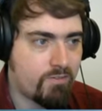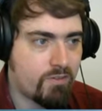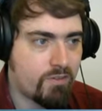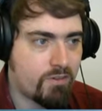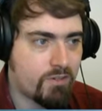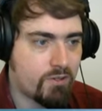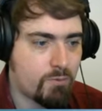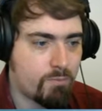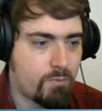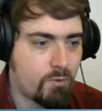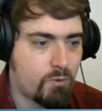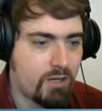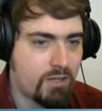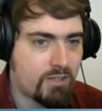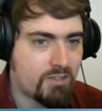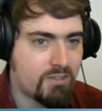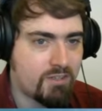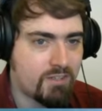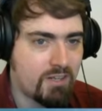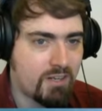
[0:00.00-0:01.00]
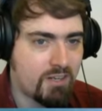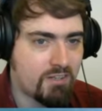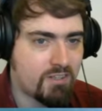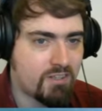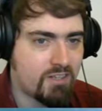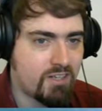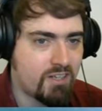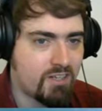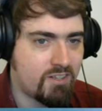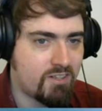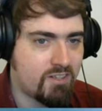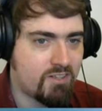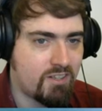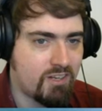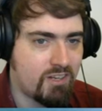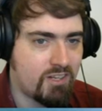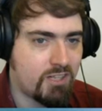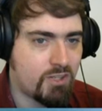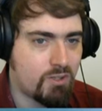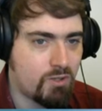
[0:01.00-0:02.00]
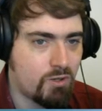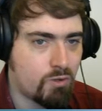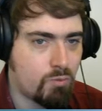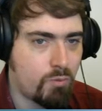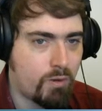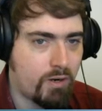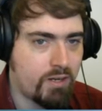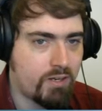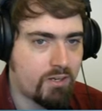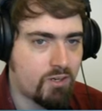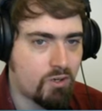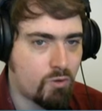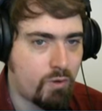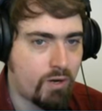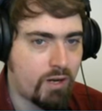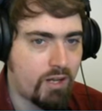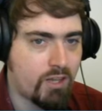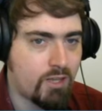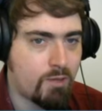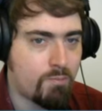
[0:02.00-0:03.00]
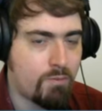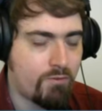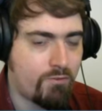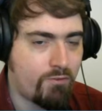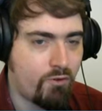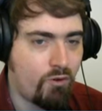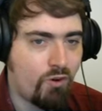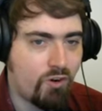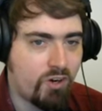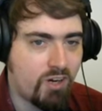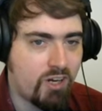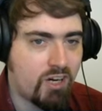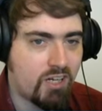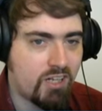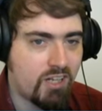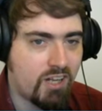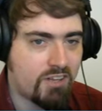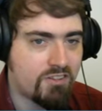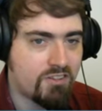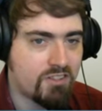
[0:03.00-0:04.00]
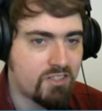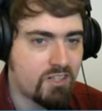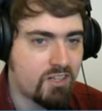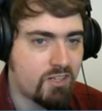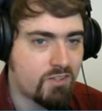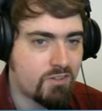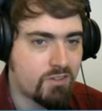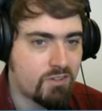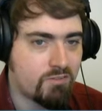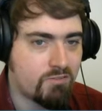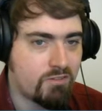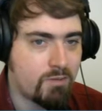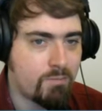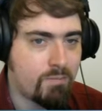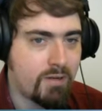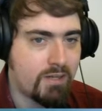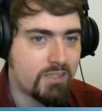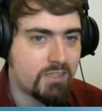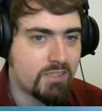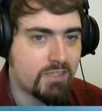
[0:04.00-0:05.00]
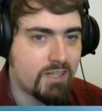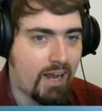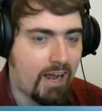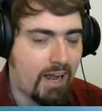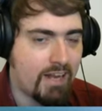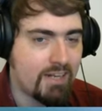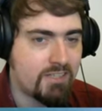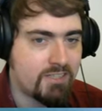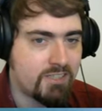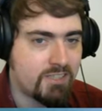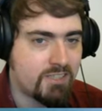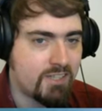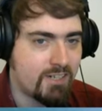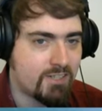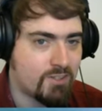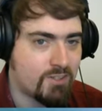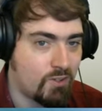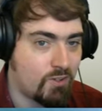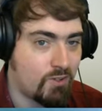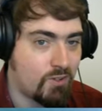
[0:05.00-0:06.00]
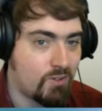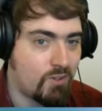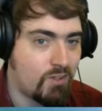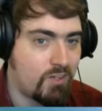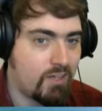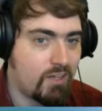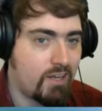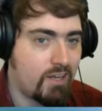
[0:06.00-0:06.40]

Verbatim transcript: so Bodexius has to turn this into a win quickly before Khal has a chance to rebuild and slash or